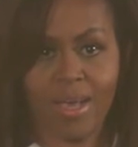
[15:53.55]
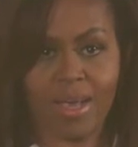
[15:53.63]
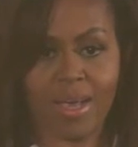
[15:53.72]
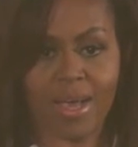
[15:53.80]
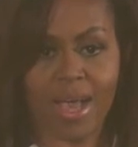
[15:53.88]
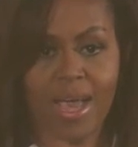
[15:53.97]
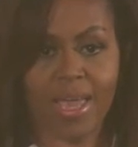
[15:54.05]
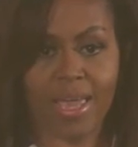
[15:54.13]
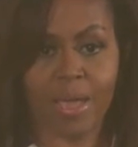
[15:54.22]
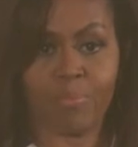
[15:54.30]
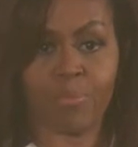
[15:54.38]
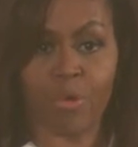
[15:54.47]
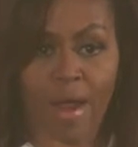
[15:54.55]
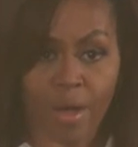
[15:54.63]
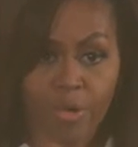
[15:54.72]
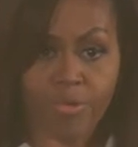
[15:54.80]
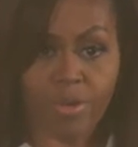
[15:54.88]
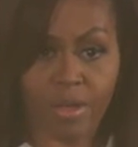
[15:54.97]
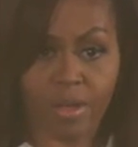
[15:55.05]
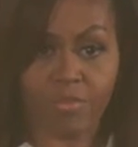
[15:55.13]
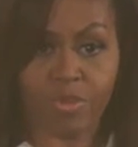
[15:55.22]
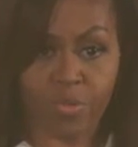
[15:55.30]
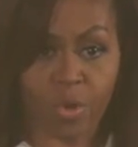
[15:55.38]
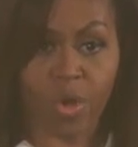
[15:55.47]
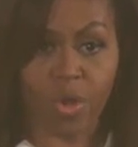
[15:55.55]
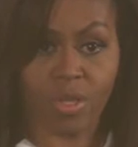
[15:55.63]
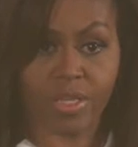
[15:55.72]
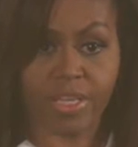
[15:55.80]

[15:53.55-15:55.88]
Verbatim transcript: Uh, I am proud of you all